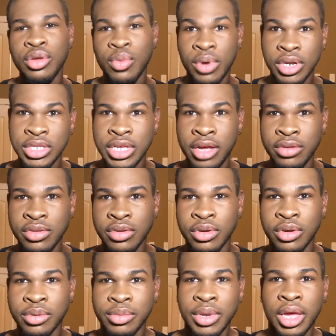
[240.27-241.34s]
you want to talk to
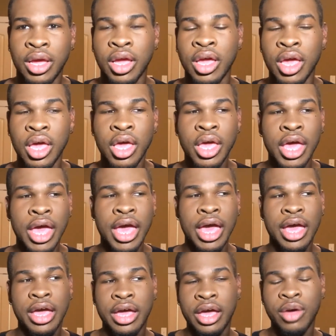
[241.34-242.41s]
them. Like,
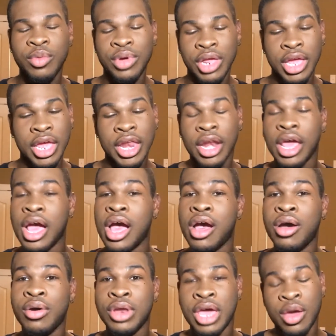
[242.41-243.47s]
I wasn't getting
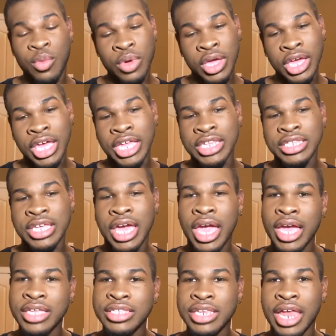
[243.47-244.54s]
called, I wasn't getting
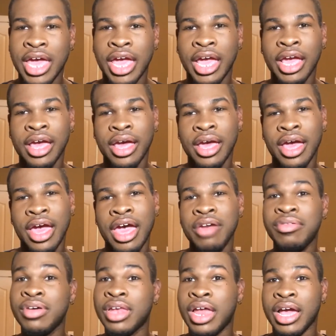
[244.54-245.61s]
texts. Like, I
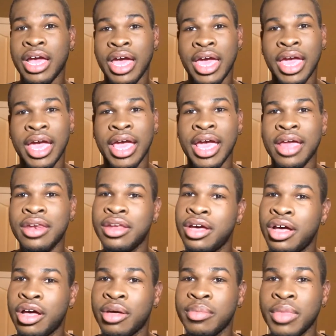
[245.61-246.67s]
felt like I had got
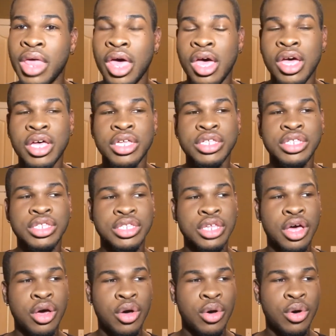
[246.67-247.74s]
dumped.
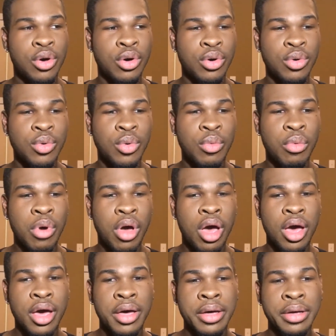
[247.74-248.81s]
So,
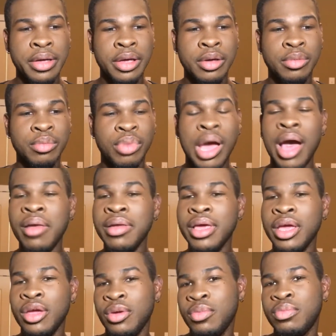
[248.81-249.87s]

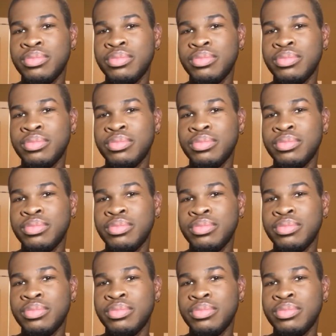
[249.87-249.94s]
probably